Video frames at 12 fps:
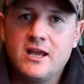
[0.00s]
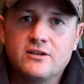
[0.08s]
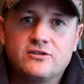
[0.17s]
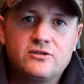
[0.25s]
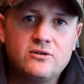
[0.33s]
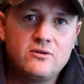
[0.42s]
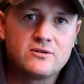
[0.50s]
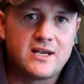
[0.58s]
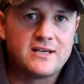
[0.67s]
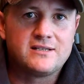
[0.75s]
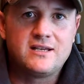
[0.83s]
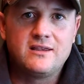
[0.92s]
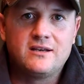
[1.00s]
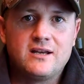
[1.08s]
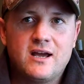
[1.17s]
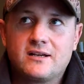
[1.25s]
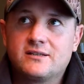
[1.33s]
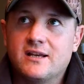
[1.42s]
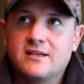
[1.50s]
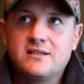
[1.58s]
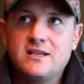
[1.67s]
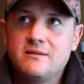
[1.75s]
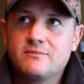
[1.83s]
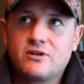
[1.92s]
as soon as I see the ducks and I
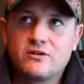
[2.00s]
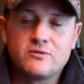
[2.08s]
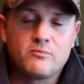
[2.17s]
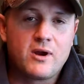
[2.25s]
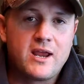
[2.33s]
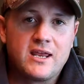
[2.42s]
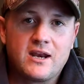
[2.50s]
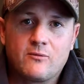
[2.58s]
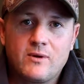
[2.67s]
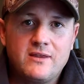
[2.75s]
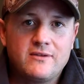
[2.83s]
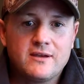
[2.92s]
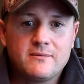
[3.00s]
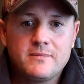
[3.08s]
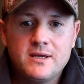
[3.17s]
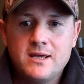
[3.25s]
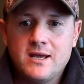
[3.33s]
see them start to break and I read them,